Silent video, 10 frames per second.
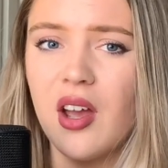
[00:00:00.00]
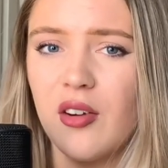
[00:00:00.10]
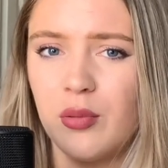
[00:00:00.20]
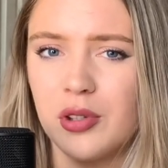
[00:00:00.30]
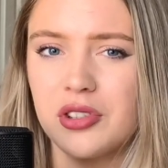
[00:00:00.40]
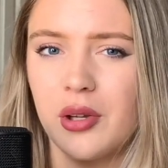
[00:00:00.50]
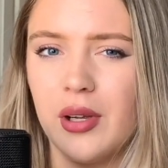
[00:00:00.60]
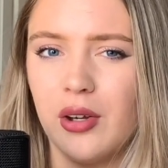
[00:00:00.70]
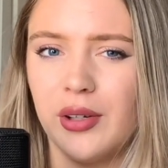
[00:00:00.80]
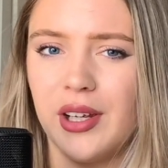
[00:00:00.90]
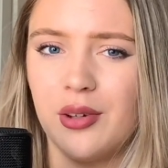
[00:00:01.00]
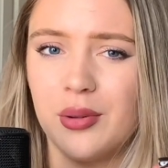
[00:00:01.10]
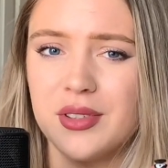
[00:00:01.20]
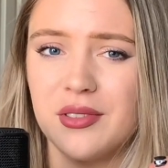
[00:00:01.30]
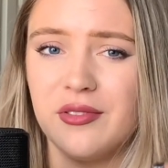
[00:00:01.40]
of what's going on in
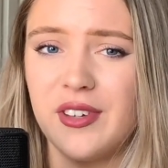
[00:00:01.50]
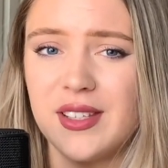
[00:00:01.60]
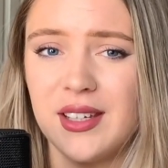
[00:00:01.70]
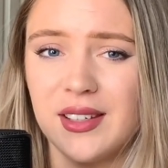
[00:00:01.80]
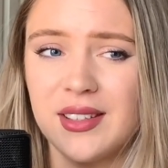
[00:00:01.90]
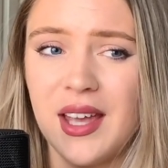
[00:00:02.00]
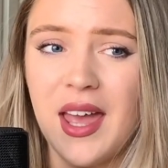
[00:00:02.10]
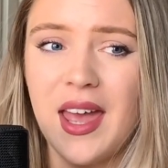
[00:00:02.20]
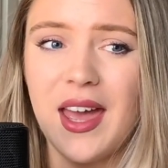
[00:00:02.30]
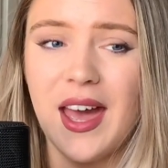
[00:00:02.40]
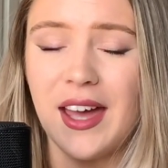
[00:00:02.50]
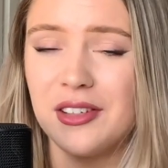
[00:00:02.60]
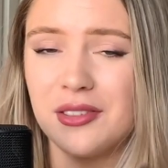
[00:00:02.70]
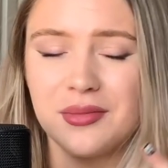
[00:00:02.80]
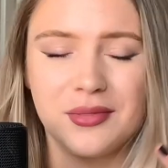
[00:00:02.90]
quantum physics.
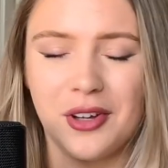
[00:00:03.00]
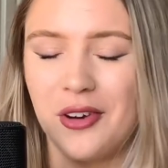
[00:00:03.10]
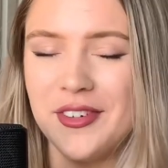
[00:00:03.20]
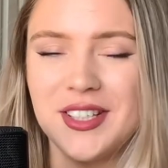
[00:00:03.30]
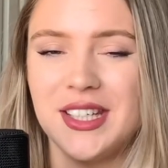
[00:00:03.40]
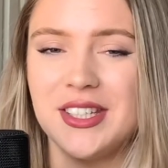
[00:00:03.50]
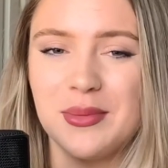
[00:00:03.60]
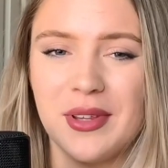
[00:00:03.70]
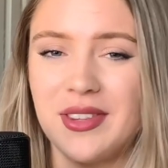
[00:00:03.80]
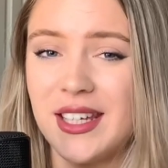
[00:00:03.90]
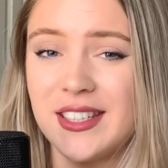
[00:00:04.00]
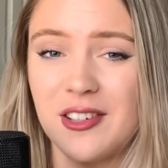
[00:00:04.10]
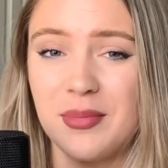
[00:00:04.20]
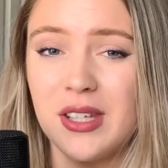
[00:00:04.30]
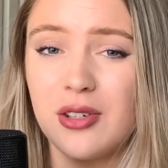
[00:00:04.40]
And obviously some of the things
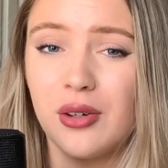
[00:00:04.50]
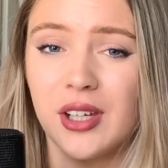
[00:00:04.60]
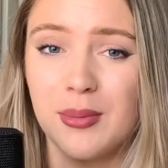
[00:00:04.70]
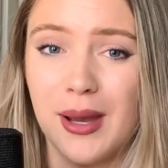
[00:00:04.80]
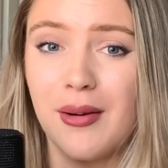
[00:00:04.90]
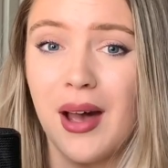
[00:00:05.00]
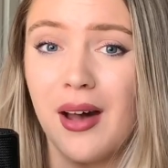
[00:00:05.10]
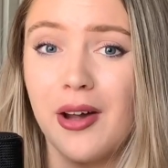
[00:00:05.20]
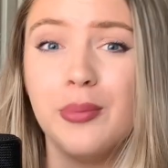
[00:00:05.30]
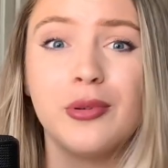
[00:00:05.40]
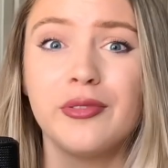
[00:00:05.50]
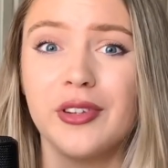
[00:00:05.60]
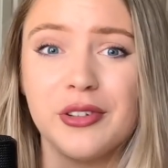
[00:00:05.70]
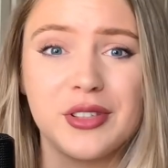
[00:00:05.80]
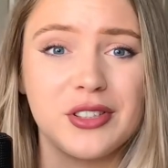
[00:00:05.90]
I've been talking about are above
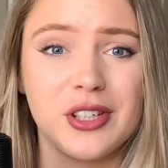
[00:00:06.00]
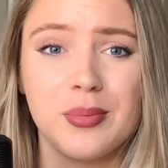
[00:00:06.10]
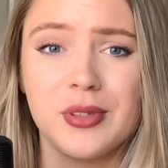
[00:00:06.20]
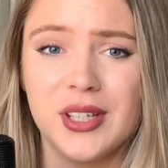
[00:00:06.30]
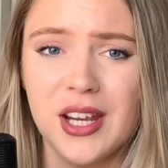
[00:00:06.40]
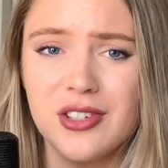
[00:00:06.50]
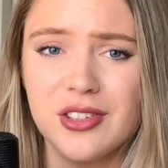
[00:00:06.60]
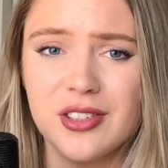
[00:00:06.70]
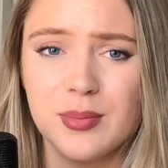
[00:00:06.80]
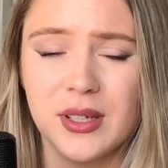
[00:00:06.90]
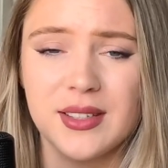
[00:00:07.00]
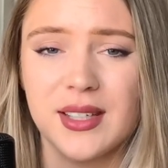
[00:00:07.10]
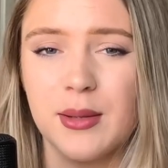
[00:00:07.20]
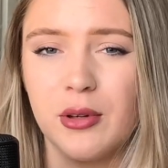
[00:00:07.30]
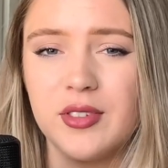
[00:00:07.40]
those interpretations because
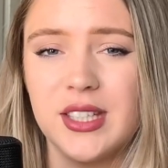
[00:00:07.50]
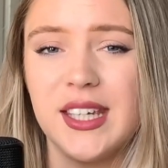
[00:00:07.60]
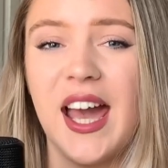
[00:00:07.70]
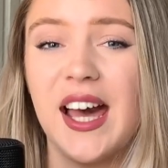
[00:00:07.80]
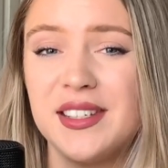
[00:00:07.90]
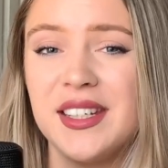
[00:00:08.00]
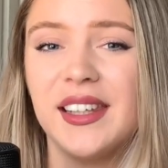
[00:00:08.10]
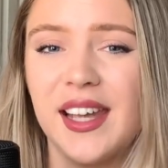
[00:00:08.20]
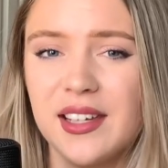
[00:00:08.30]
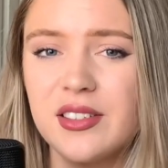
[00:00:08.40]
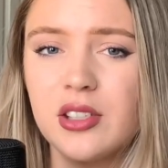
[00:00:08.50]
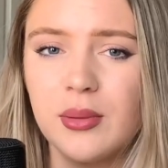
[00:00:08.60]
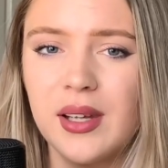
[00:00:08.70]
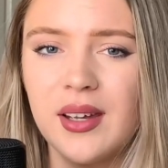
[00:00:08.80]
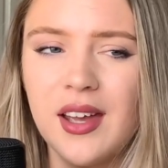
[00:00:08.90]
I'm obviously adding layers to
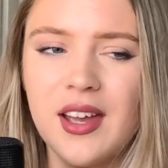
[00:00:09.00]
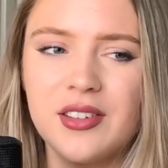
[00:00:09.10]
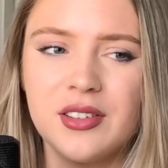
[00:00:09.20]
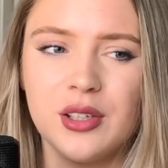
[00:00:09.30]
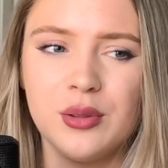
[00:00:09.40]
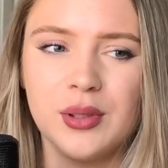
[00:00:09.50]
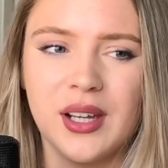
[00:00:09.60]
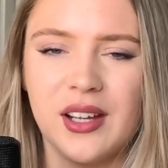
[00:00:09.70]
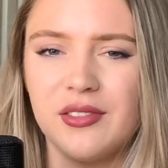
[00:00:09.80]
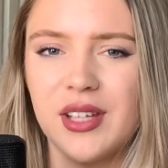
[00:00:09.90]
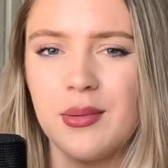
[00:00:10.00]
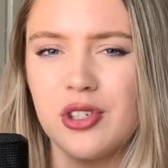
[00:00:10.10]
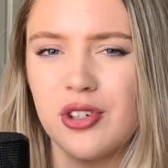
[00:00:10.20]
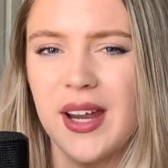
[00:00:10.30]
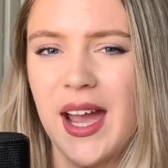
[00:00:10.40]
it to kind of
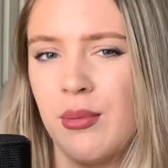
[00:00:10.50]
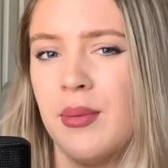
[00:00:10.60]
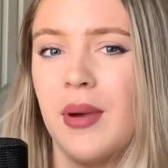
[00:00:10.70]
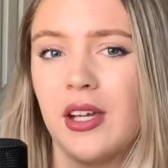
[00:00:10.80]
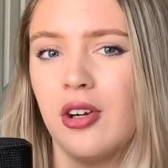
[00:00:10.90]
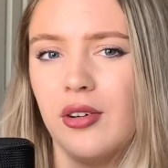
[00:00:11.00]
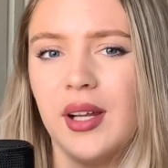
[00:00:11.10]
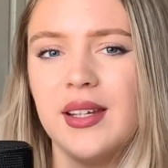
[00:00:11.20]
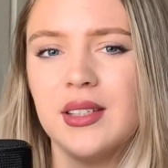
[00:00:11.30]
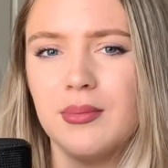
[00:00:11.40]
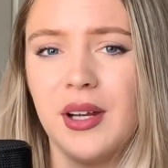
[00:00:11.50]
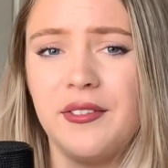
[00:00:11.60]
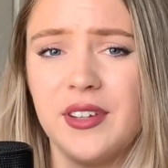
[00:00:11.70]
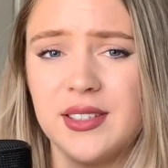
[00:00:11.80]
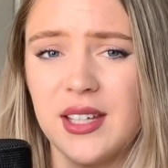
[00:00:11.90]
demonstrate how it might correlate to
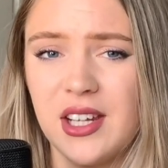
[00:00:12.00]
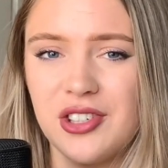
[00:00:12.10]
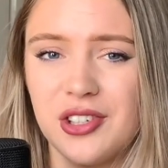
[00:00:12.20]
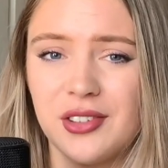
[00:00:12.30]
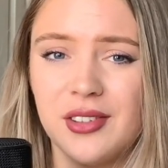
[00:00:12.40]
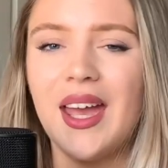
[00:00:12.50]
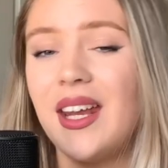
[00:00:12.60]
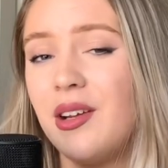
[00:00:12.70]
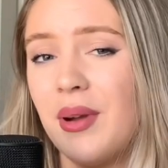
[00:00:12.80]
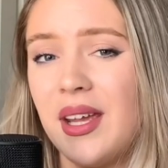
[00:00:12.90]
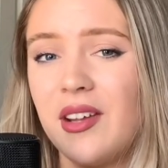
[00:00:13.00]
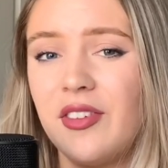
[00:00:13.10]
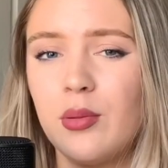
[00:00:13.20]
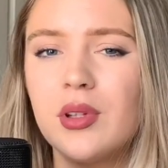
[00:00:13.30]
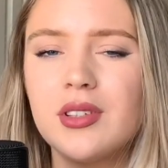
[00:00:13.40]
manifestation. Anyway, if
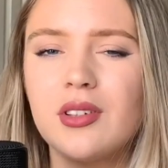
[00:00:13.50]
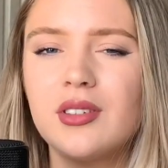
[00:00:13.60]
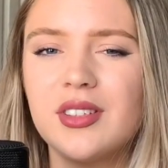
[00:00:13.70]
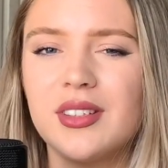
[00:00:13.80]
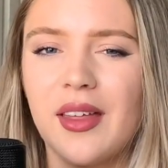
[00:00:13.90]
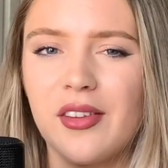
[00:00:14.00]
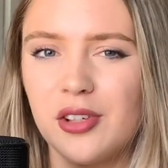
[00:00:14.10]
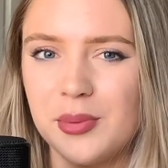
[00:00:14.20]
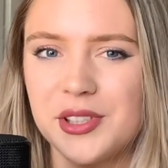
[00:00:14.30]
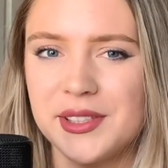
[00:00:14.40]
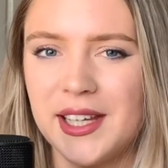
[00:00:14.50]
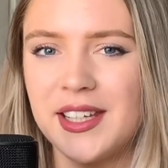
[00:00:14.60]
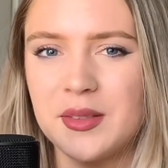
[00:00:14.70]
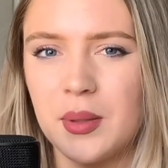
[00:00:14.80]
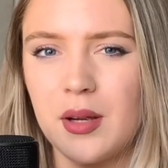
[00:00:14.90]
you want to understand the double slit
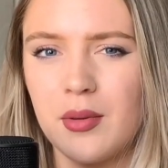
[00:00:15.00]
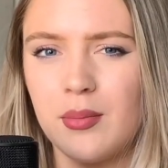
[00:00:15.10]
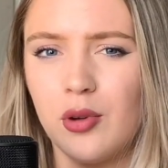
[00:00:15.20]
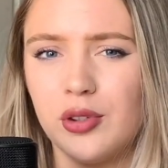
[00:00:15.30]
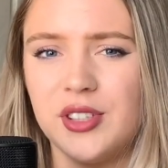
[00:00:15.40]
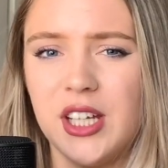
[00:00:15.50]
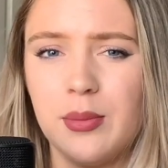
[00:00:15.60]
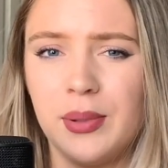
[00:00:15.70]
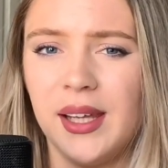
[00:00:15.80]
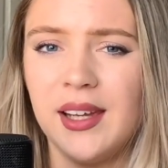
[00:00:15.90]
experiment more deeply